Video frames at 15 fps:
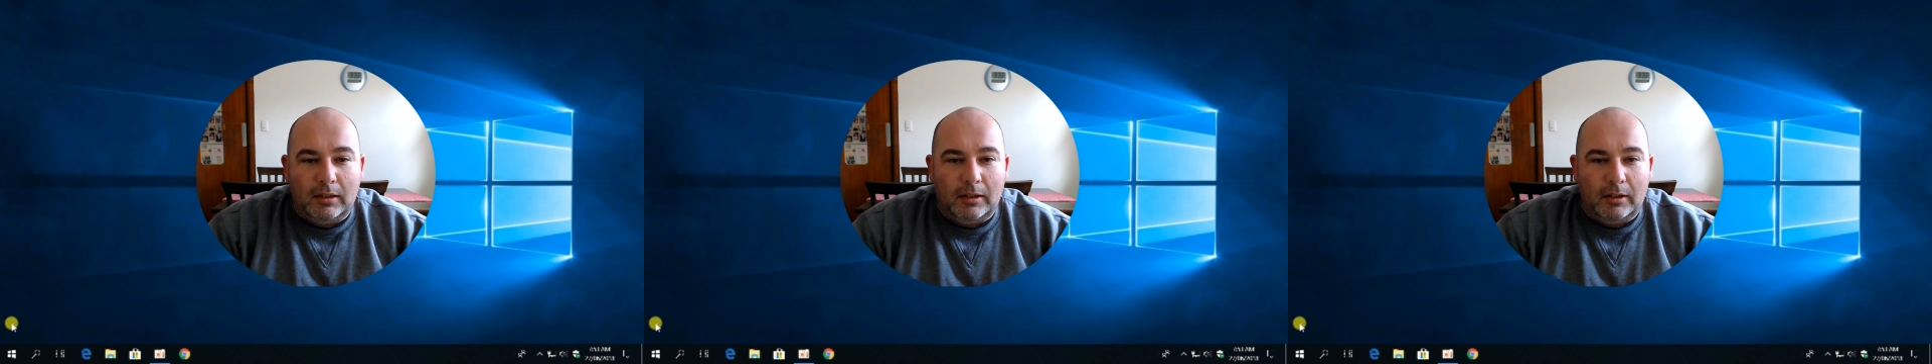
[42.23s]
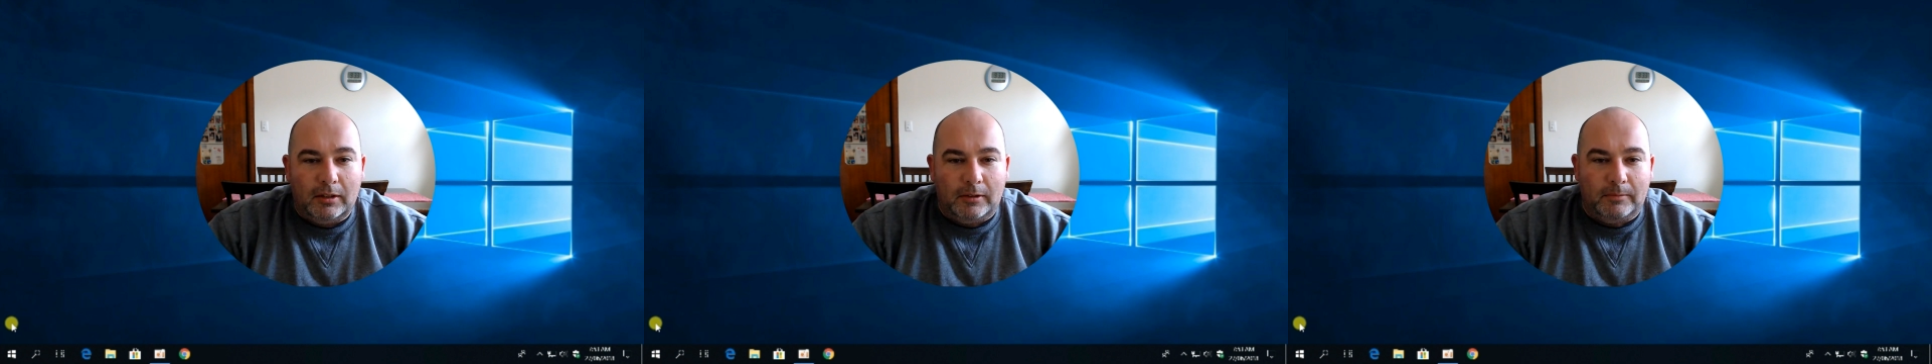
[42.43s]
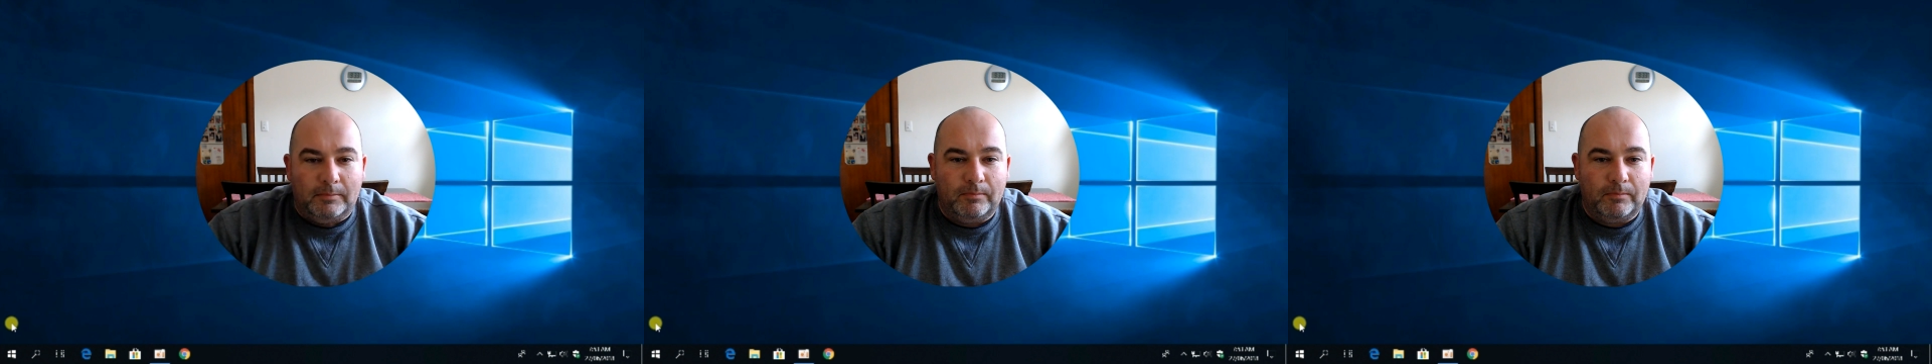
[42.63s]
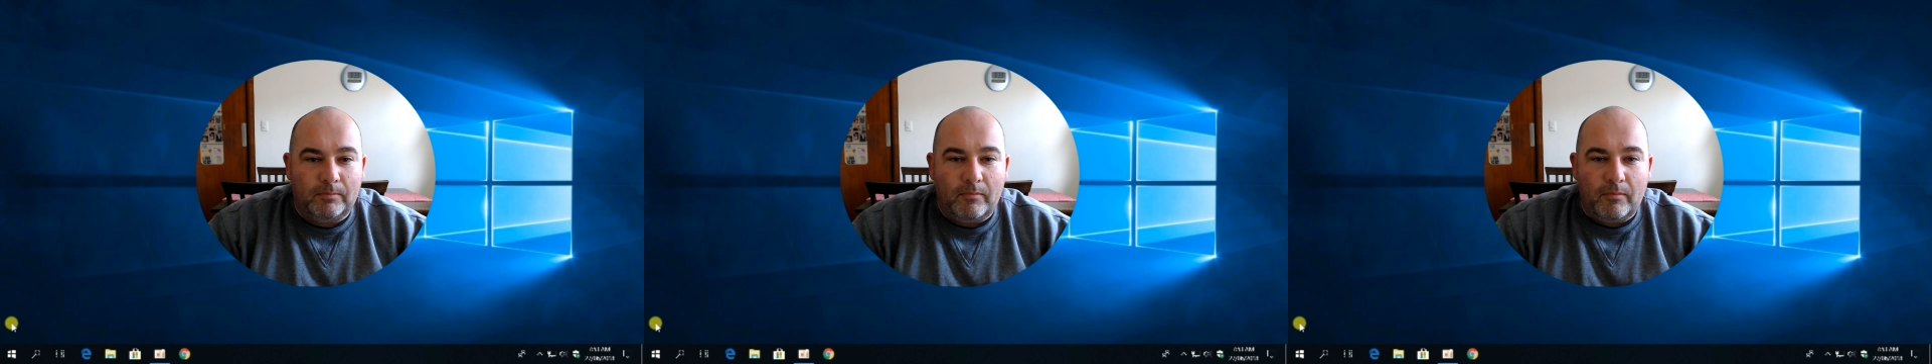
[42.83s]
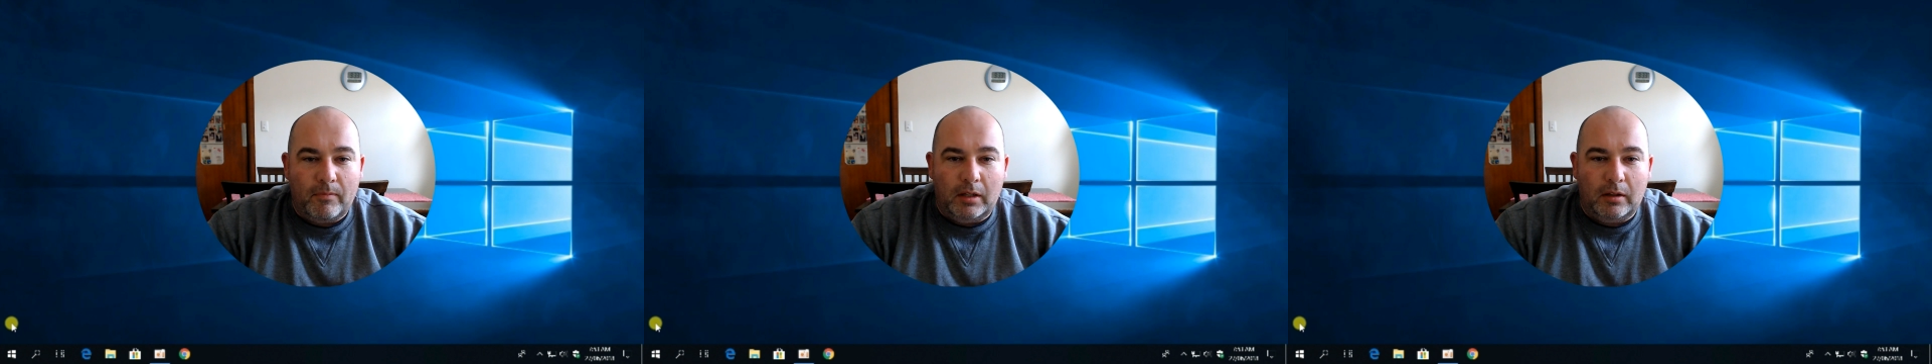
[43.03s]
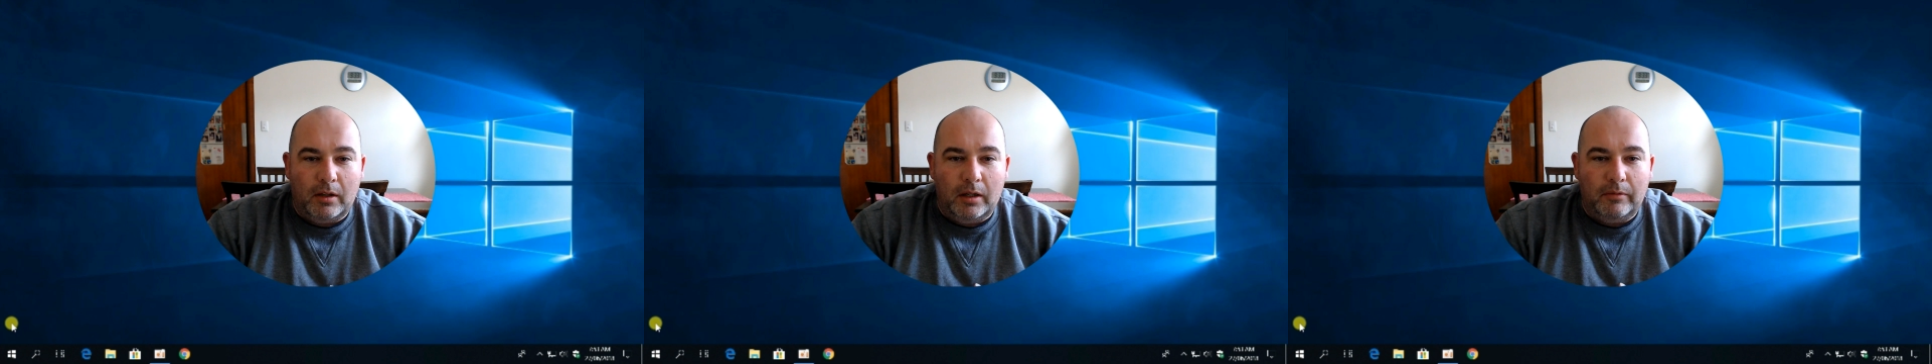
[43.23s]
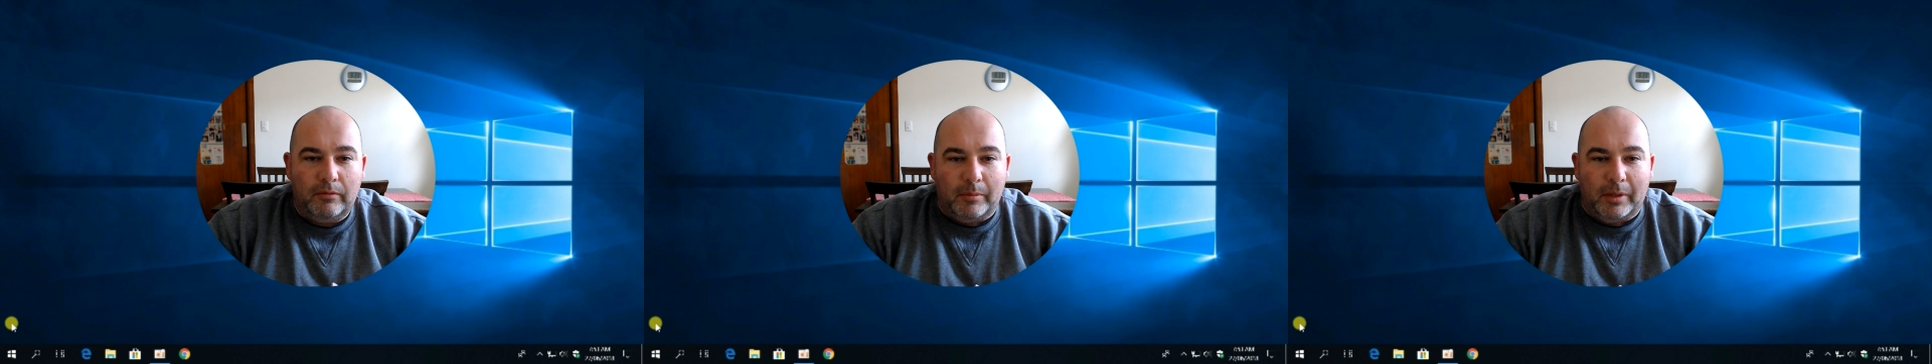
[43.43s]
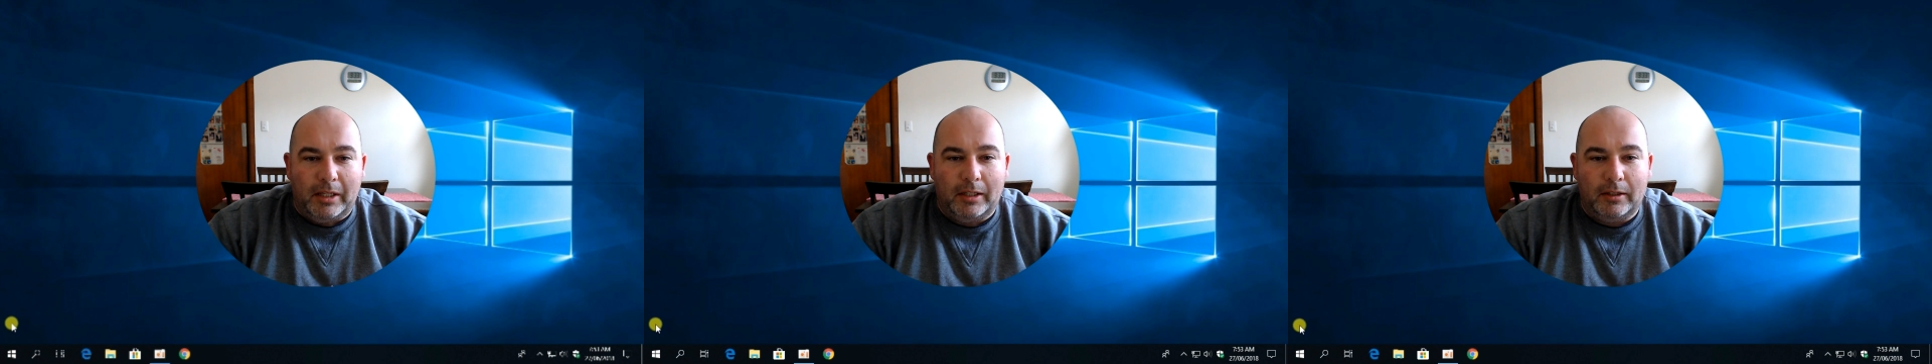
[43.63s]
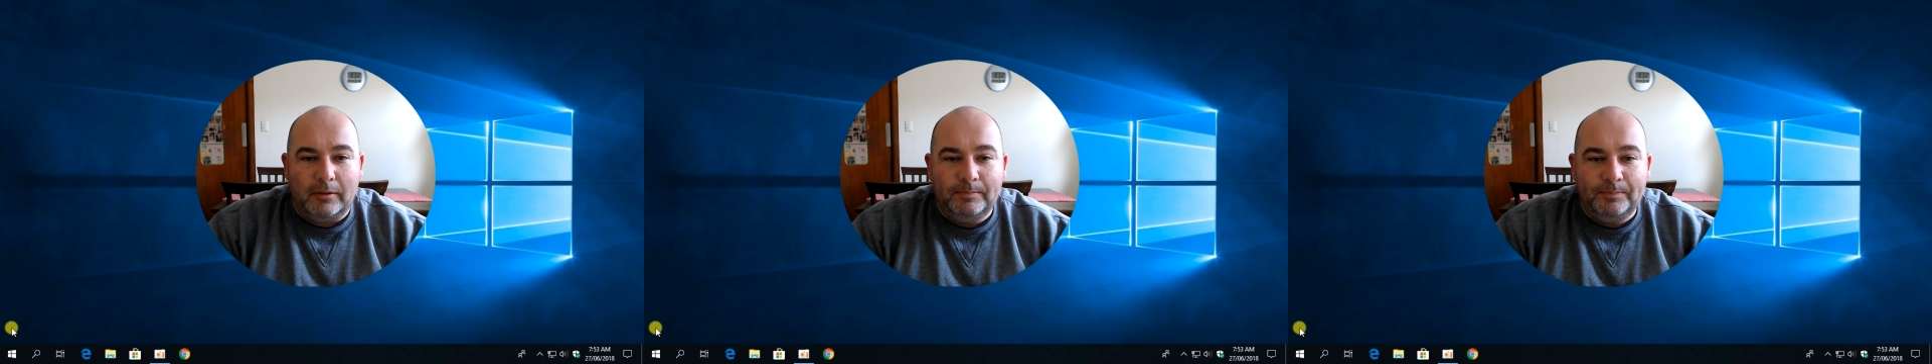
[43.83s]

um, go from there.